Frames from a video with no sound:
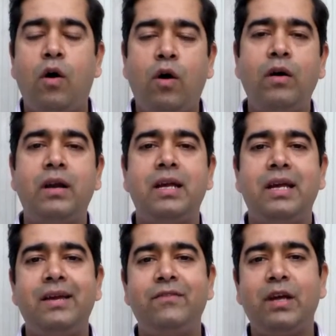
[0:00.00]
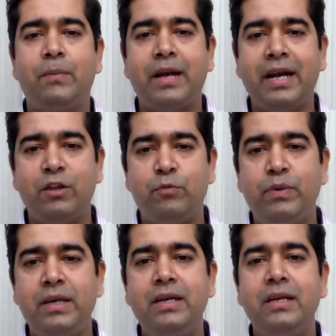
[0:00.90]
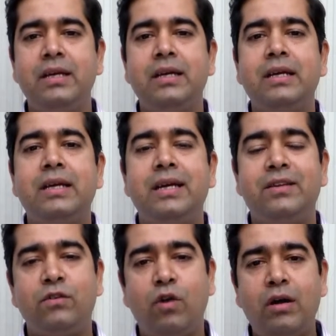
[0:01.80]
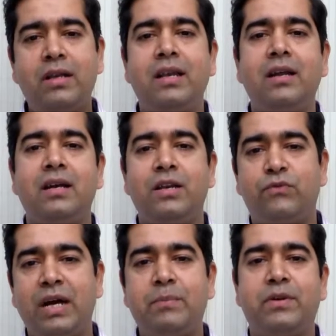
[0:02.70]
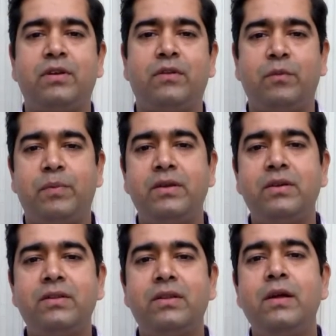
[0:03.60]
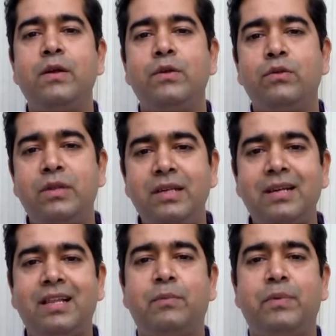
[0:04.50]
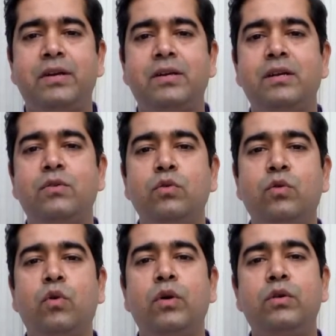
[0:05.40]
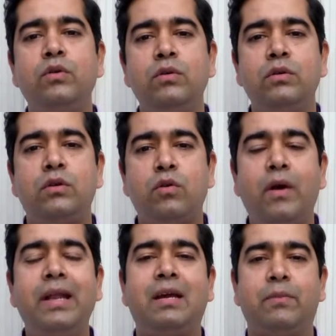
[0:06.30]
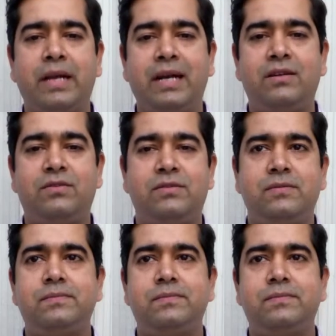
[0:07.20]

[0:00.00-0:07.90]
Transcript: or if the hepatitis B is not cleared in 5% of the patients, these are the patients who grow into chronic hepatitis.